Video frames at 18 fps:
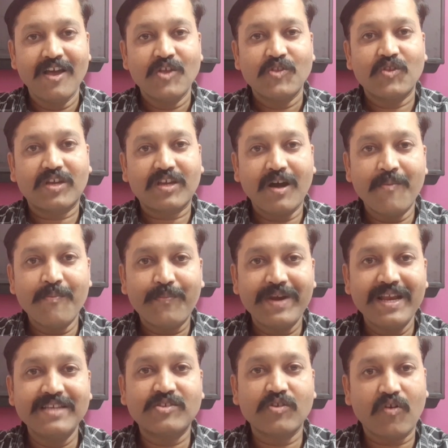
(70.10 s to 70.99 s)
The
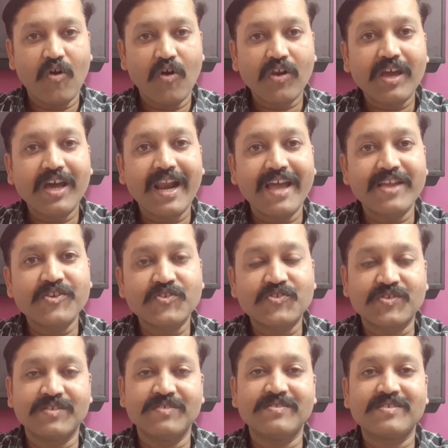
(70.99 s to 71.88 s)
companies or
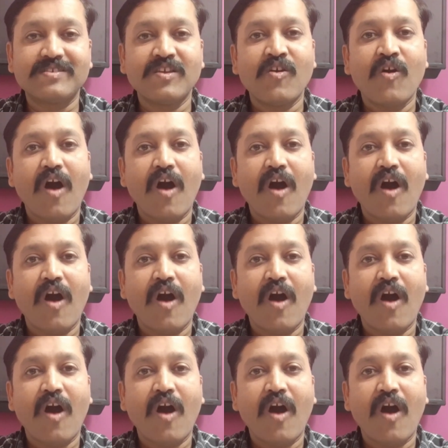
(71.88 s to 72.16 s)
organizations